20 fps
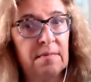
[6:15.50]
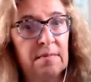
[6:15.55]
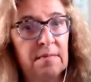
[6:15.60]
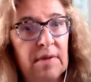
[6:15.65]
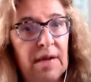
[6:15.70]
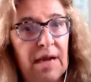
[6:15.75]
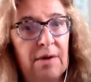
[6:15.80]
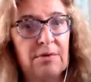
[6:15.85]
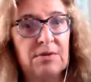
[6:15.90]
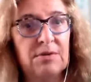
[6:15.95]

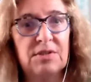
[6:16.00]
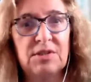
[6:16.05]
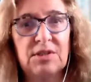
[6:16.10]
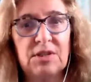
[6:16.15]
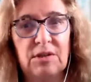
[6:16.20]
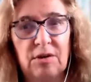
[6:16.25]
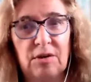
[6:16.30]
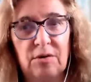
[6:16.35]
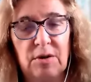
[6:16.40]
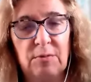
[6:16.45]
How is this
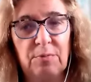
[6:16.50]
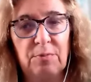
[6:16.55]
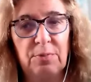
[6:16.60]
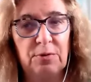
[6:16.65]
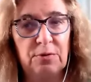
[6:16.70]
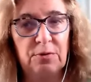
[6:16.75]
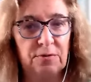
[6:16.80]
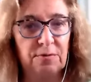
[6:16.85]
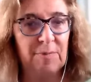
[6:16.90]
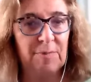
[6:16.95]
going to
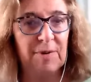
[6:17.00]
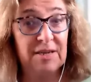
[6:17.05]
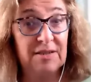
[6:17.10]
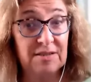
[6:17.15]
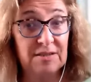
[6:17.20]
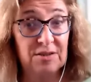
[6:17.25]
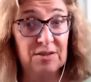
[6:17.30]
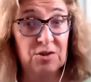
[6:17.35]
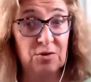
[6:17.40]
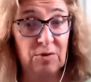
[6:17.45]
improve my
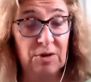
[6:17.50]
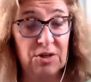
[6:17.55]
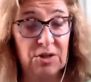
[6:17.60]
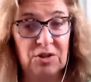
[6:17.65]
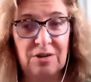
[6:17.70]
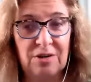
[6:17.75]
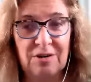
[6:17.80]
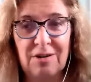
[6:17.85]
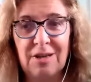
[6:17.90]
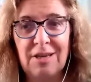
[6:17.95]

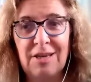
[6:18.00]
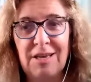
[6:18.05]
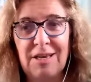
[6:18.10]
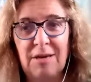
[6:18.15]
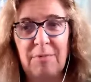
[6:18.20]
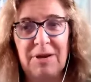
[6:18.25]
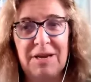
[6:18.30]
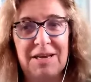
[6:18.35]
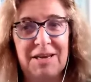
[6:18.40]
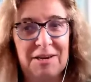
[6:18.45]
situation? Am
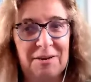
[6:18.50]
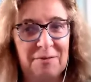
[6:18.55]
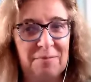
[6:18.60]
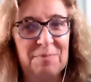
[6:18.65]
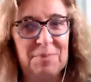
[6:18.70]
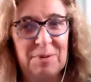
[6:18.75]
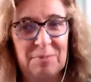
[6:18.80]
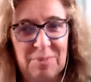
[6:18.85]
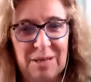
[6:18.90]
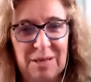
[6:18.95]
I going to
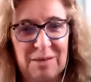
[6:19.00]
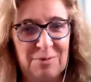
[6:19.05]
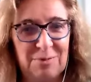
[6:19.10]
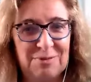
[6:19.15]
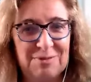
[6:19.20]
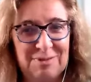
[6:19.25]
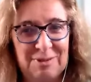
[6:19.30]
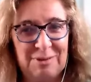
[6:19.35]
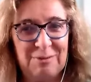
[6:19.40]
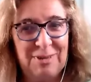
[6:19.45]
be
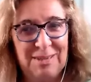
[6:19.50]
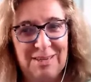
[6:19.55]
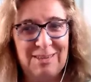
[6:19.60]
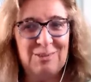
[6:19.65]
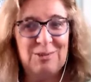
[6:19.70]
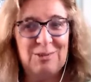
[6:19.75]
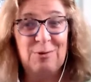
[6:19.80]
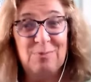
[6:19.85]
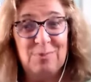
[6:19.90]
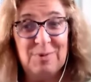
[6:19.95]
able
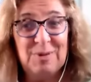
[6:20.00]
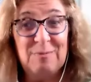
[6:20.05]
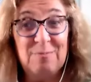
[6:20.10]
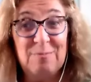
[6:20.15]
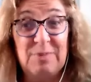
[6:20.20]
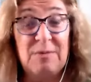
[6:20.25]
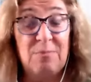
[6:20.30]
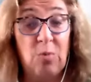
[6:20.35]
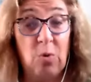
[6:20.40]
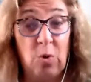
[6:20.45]
to
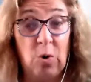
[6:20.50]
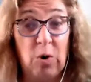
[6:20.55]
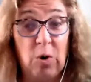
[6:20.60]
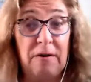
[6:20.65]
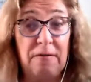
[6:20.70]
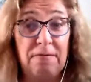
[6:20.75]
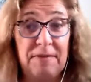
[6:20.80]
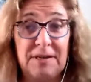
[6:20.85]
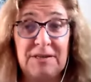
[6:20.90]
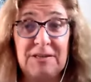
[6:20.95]
be more
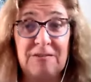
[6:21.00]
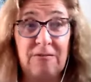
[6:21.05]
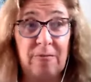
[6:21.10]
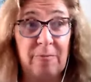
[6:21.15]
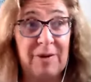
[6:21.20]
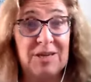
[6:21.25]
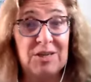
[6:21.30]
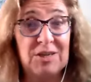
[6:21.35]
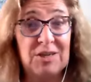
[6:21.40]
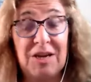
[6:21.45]
effective in
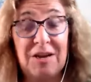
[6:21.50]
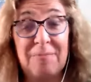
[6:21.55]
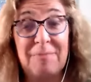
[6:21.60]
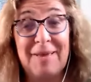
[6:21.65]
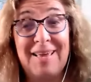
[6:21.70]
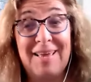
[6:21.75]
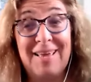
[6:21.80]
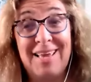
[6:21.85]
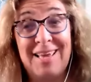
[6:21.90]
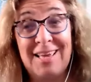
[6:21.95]
my job?
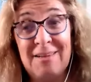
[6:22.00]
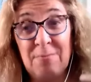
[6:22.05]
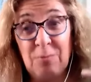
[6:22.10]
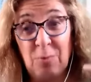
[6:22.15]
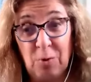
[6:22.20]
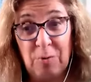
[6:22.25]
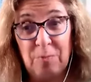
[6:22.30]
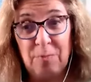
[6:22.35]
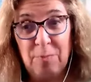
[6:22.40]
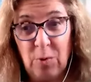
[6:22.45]
And
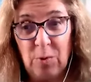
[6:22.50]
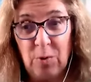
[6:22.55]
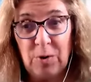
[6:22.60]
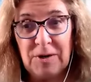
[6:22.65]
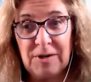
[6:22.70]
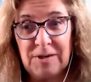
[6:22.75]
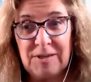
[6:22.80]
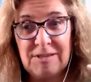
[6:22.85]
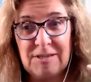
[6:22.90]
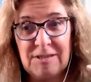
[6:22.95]
more
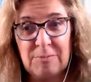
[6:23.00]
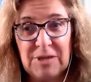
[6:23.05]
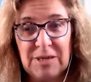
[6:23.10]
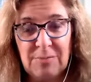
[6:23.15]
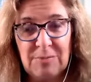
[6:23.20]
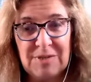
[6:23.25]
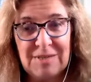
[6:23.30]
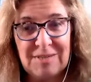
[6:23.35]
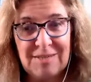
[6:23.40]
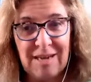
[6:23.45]
importantly,
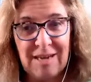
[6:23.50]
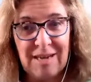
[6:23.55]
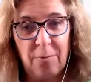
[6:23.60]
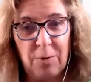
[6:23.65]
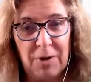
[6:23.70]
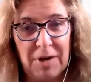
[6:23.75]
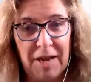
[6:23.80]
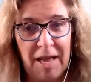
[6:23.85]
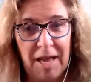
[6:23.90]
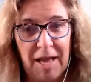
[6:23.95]
sometimes it's not
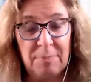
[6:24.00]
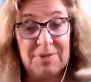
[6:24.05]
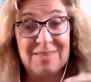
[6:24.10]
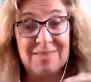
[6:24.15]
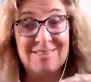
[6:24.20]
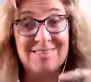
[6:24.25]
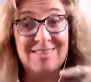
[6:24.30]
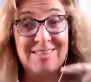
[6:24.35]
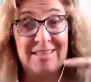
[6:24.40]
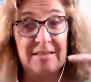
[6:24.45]
what
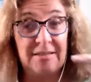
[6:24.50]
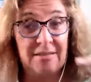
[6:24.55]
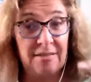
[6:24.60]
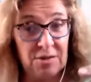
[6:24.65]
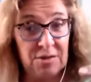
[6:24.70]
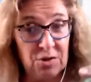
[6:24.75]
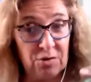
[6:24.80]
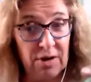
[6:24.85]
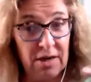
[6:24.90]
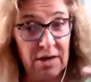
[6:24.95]
happens in the
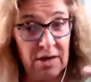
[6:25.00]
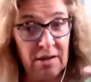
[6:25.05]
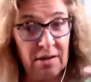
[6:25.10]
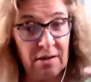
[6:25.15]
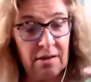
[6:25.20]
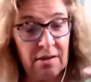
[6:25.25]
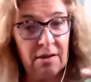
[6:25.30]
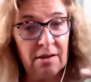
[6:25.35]
training,